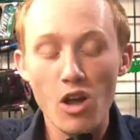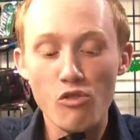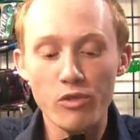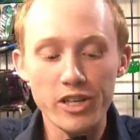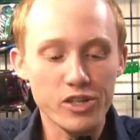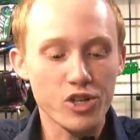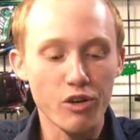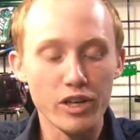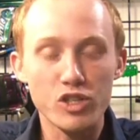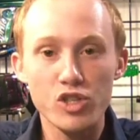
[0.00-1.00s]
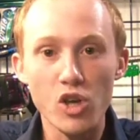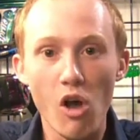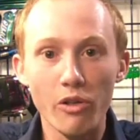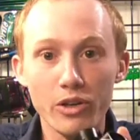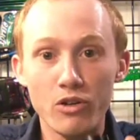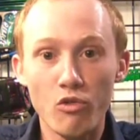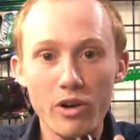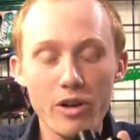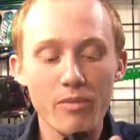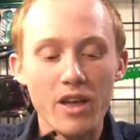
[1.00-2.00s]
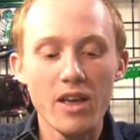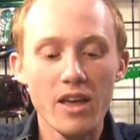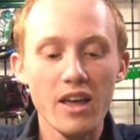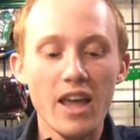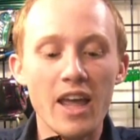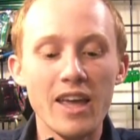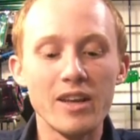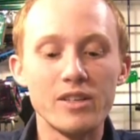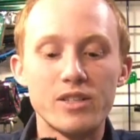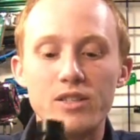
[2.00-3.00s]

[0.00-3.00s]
a reassuring solid grip. And